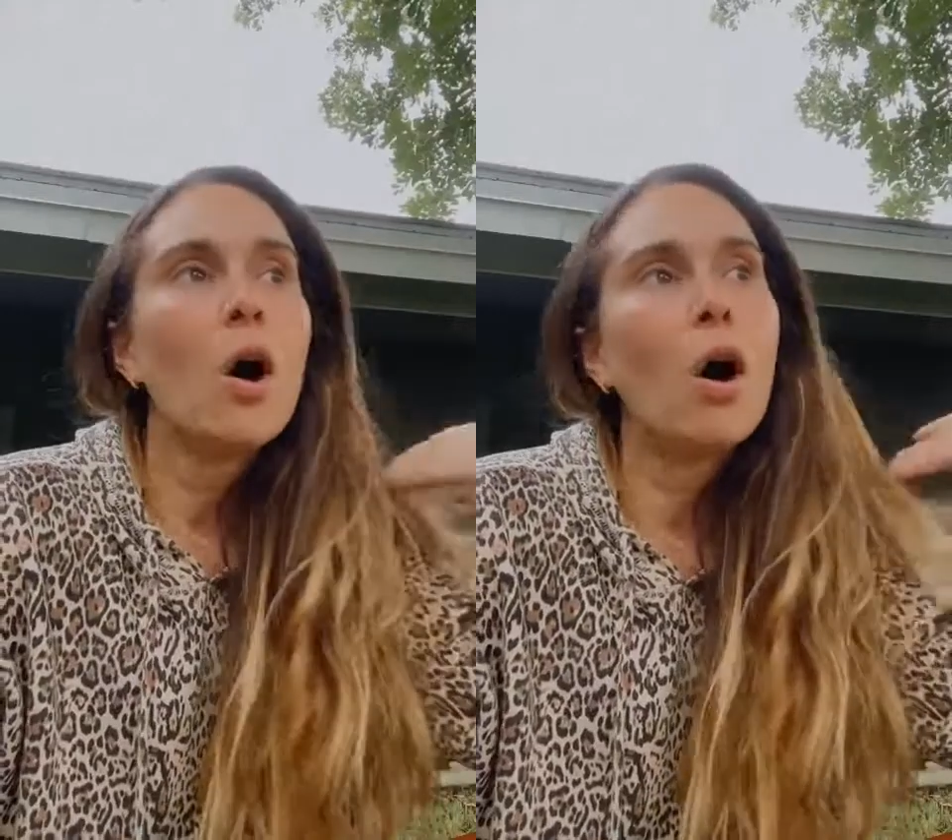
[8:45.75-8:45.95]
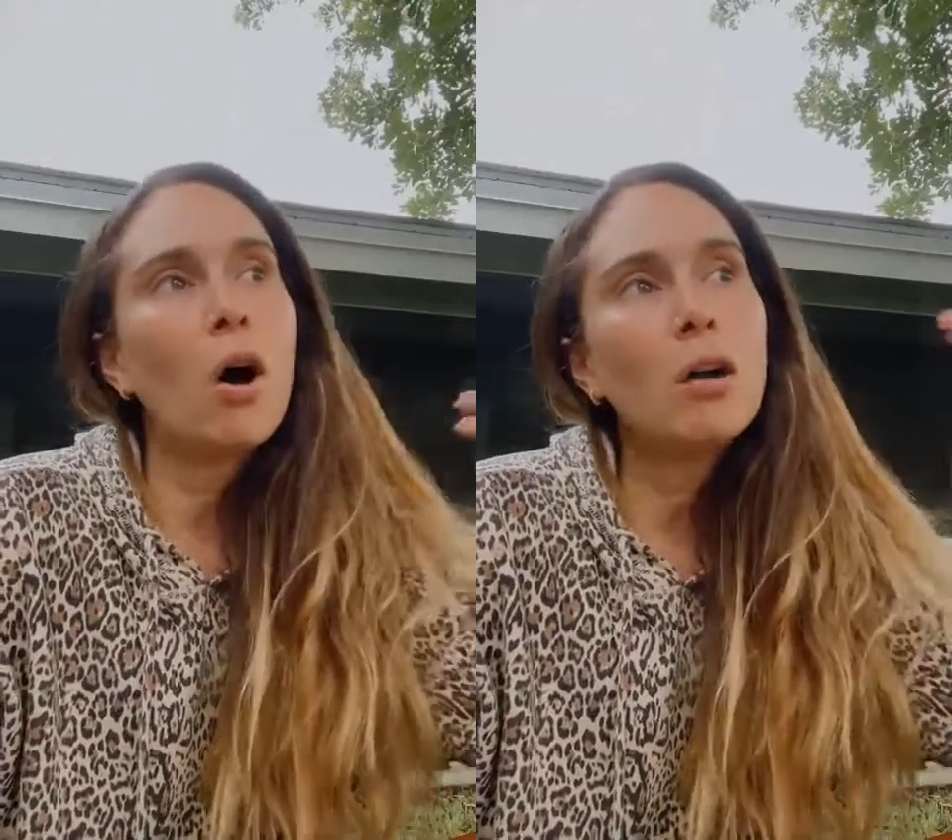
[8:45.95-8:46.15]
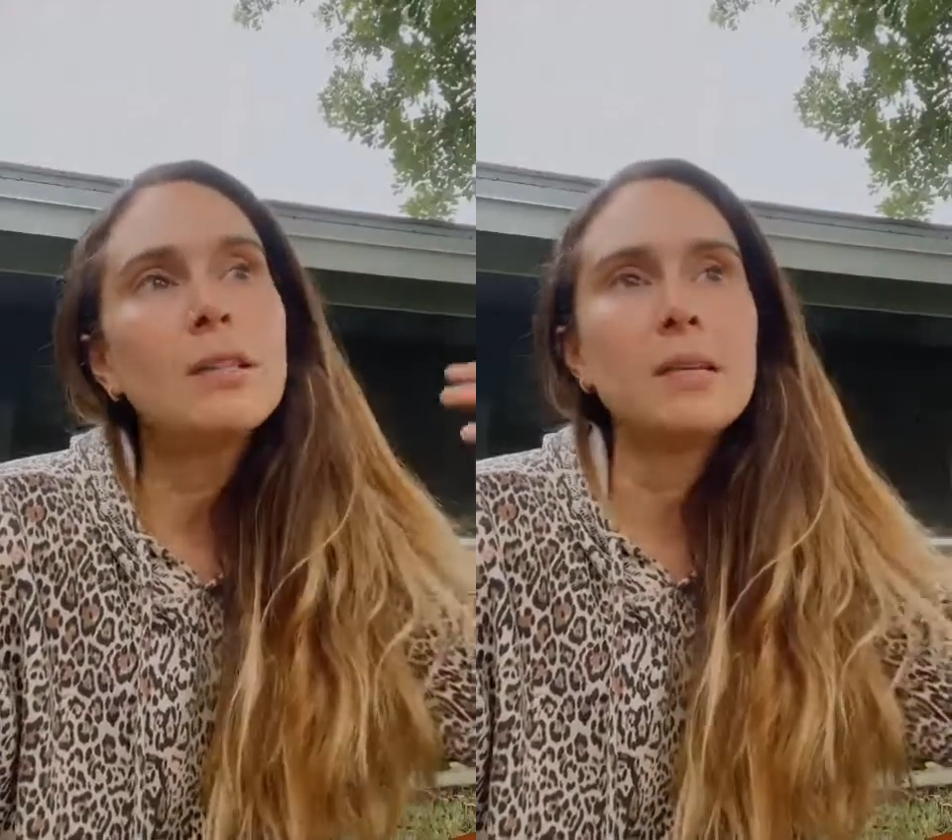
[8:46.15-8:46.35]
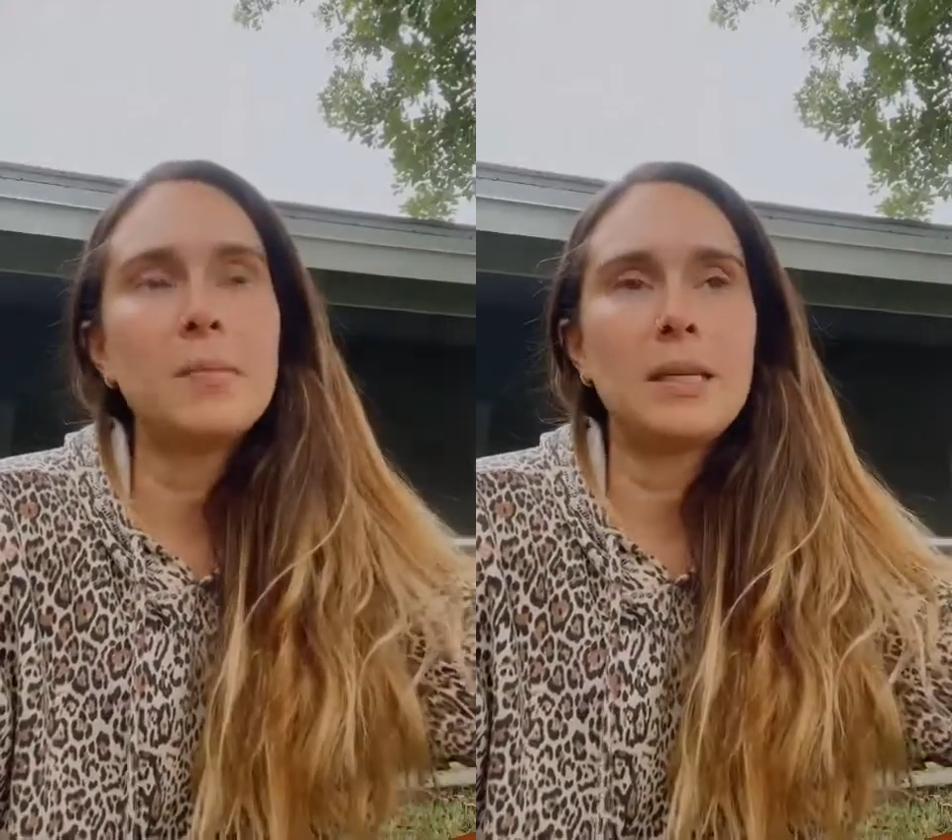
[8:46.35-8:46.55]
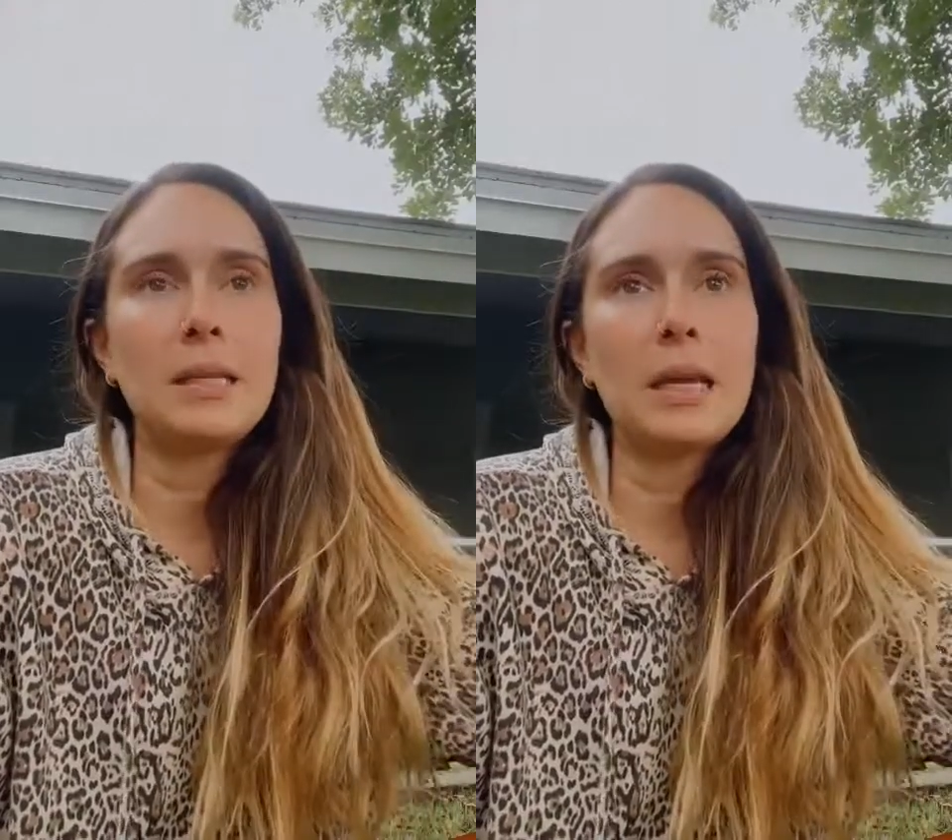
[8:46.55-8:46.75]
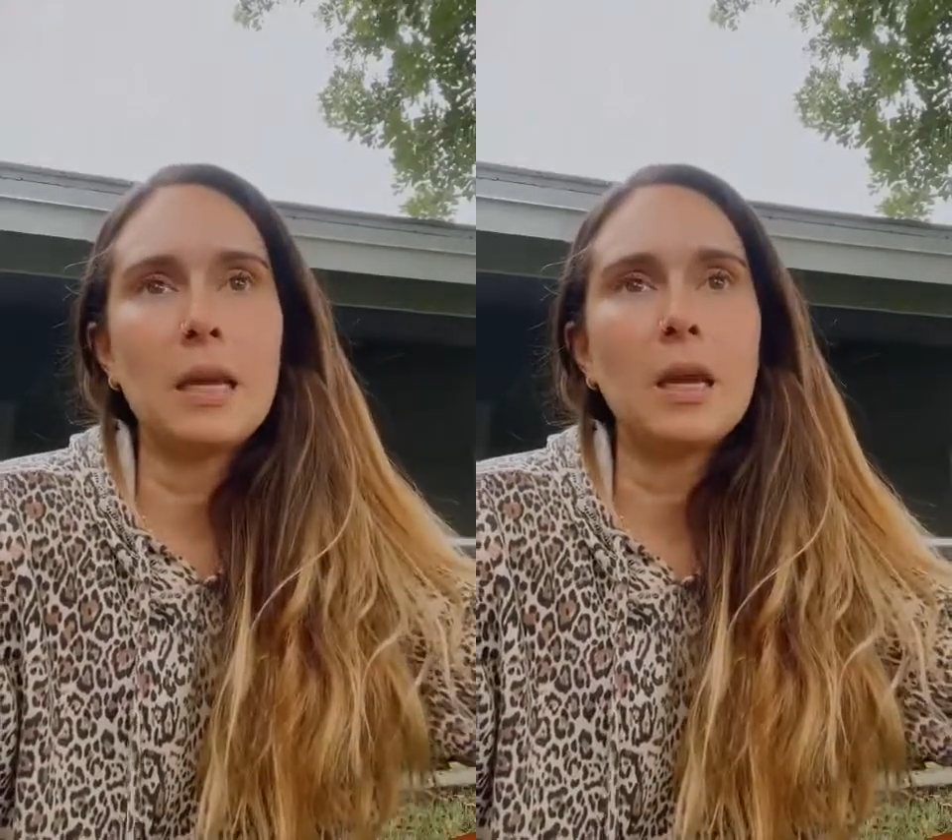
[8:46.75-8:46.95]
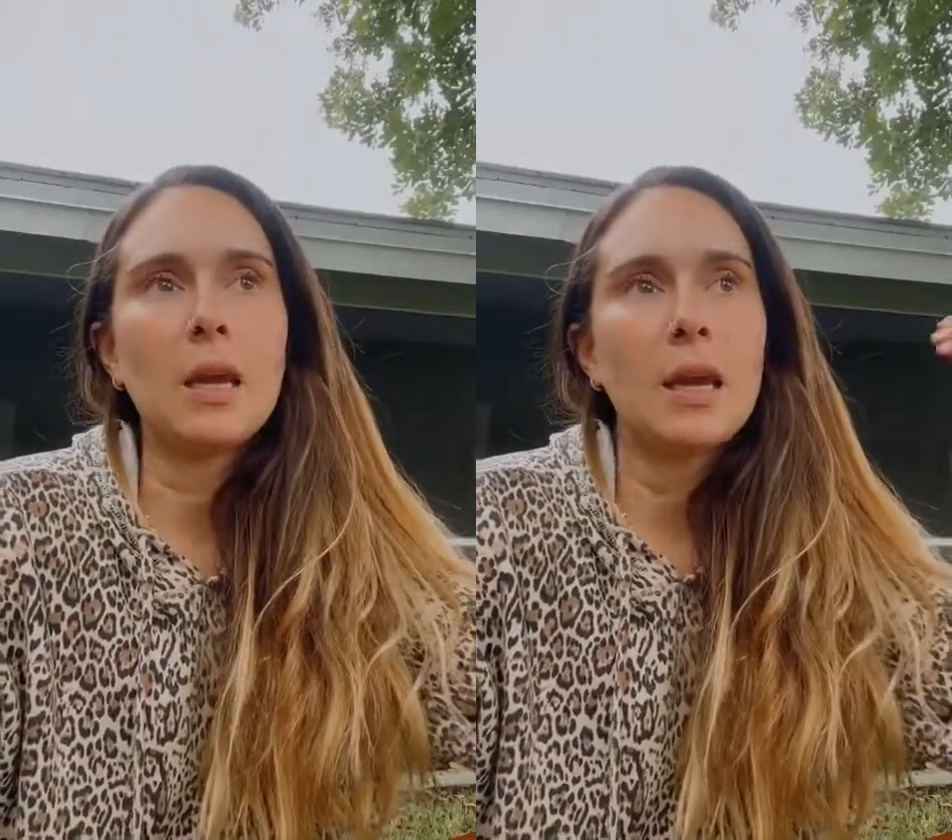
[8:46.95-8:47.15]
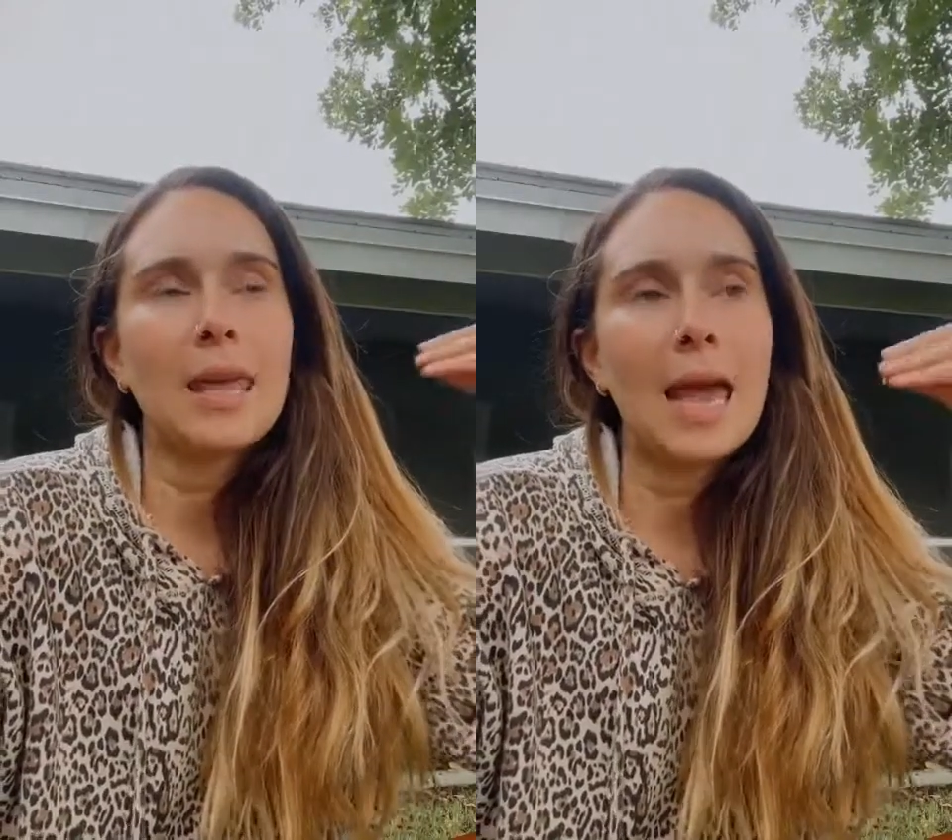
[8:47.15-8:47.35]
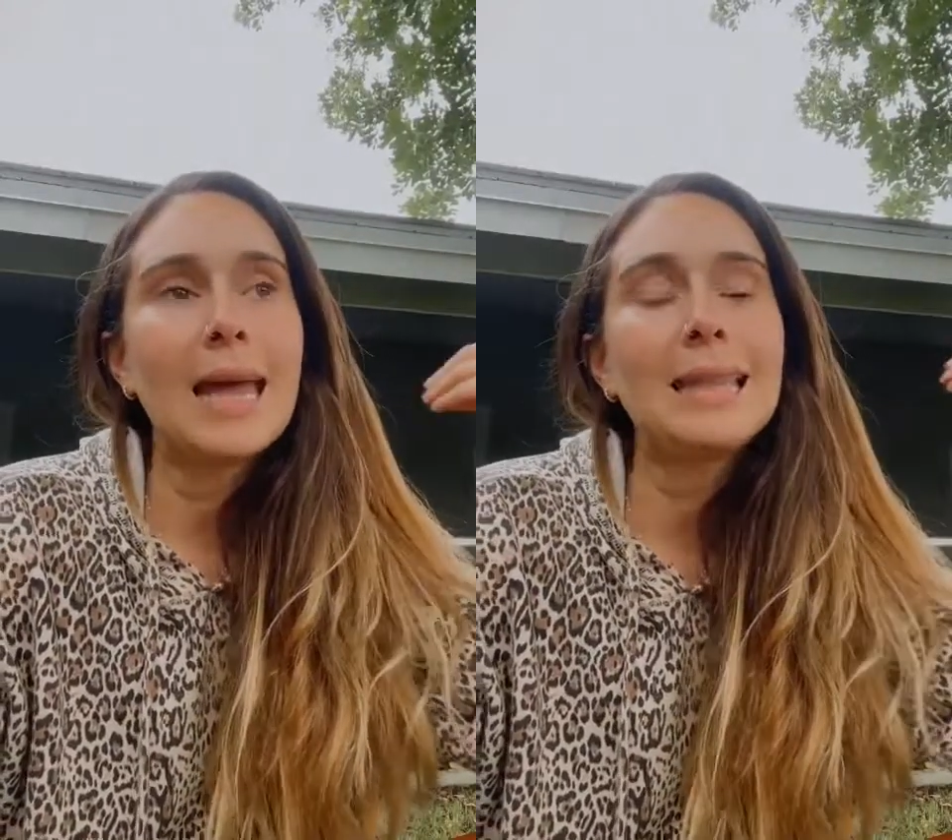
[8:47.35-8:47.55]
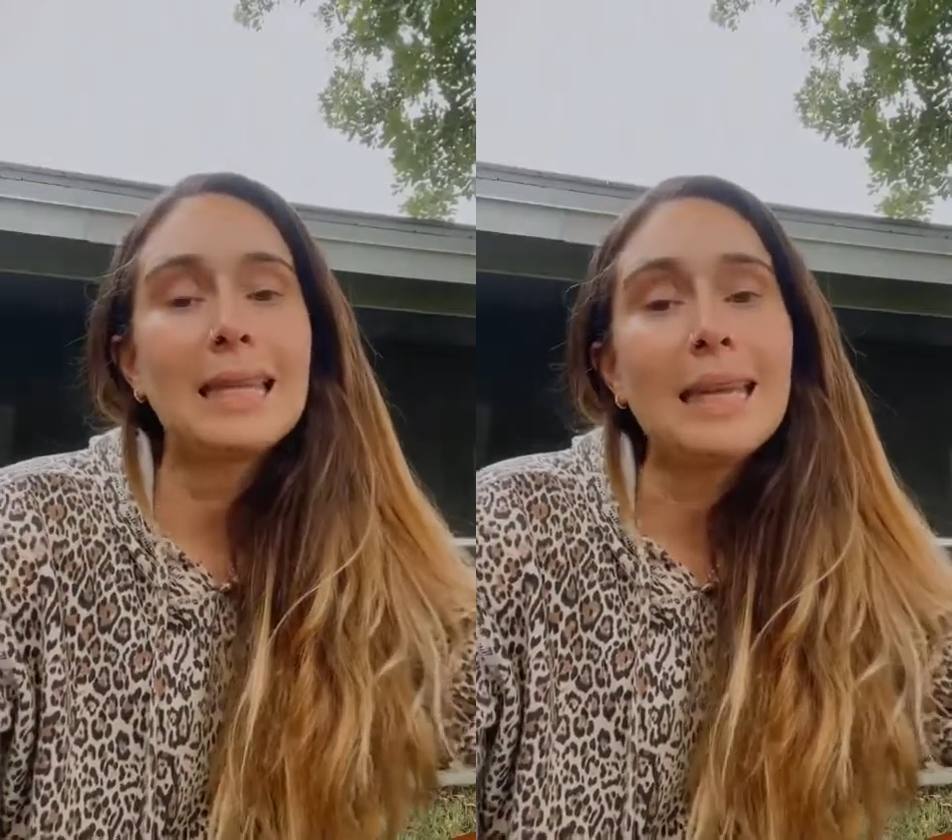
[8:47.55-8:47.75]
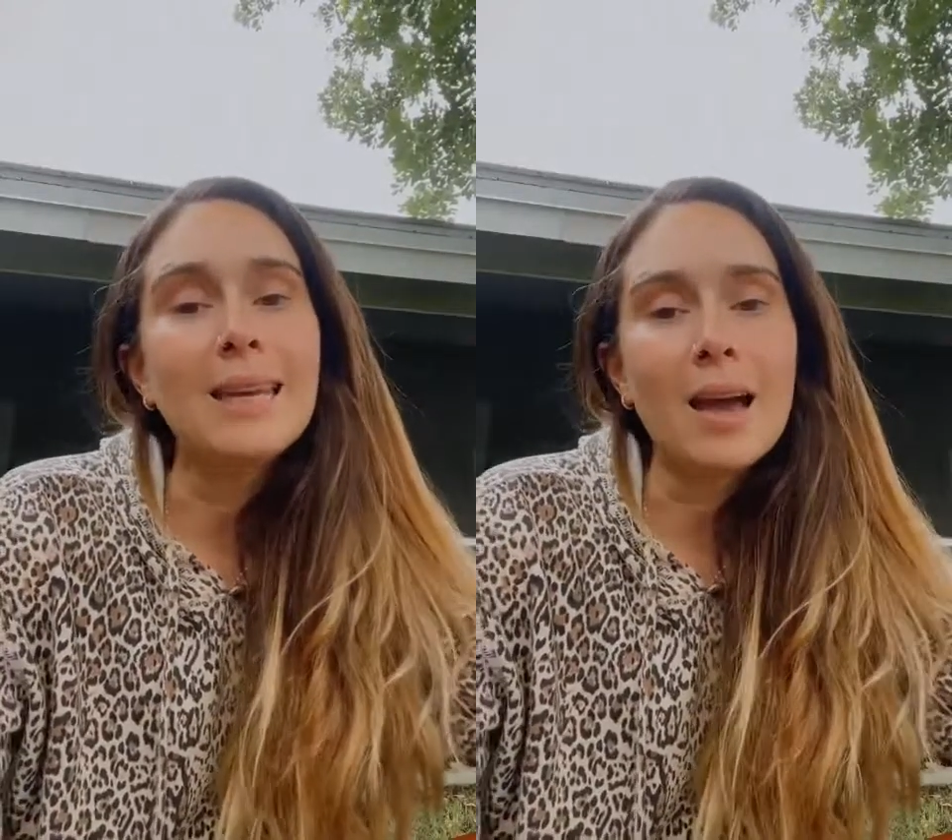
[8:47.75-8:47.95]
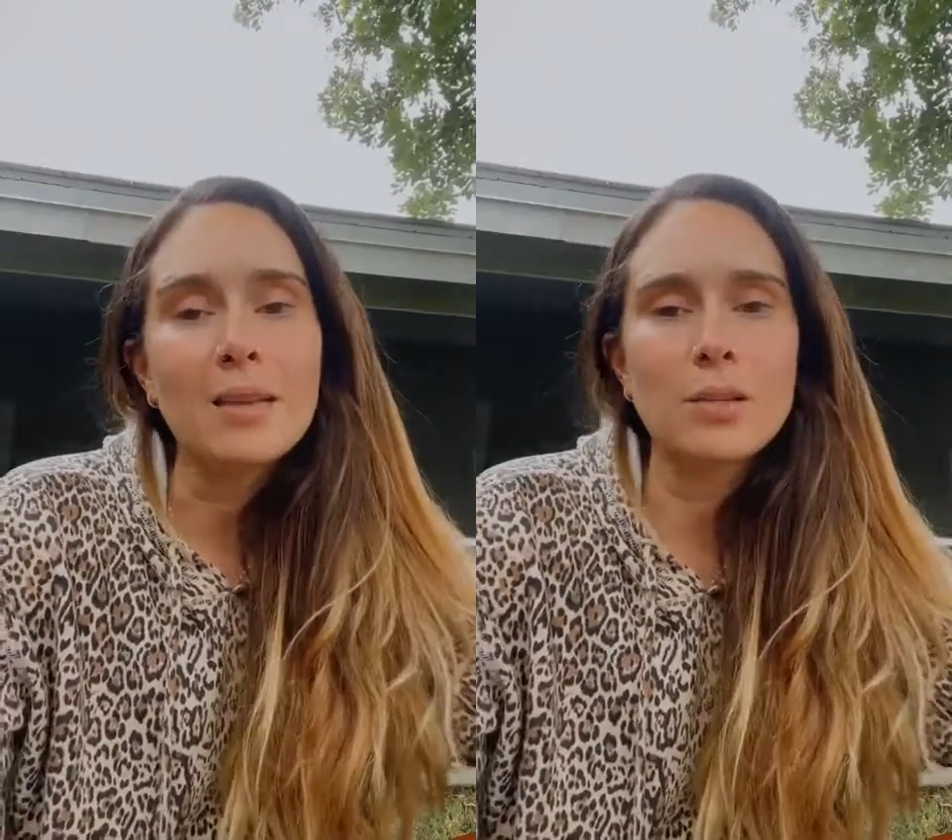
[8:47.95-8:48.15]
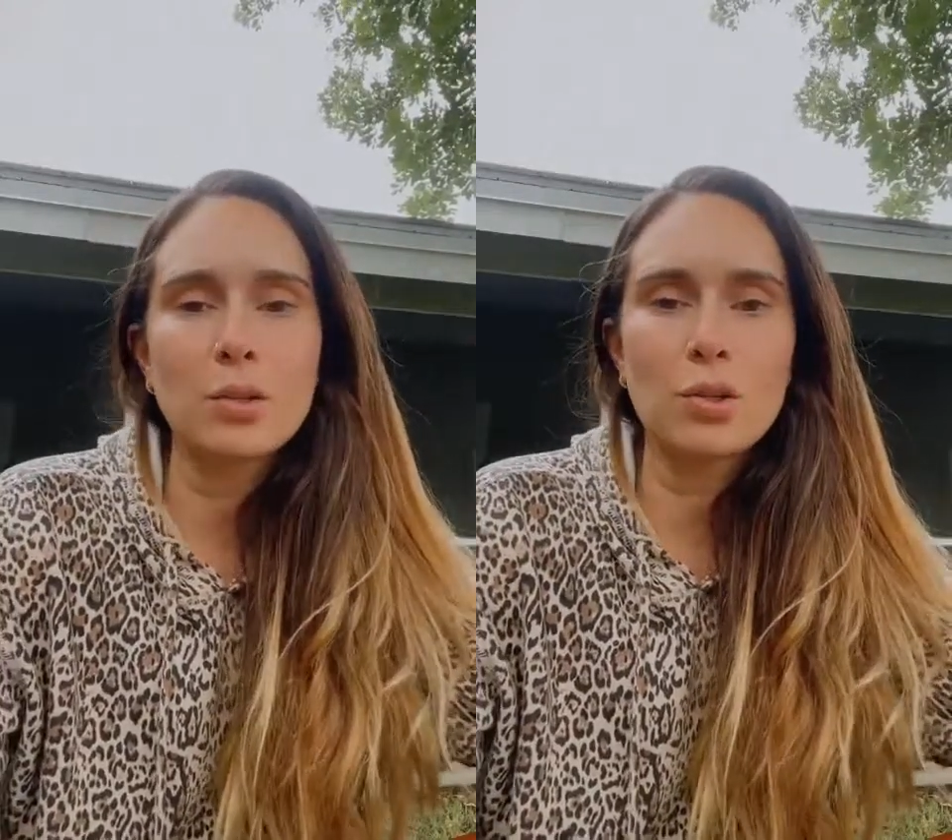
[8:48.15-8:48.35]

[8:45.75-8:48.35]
ultimately can lead us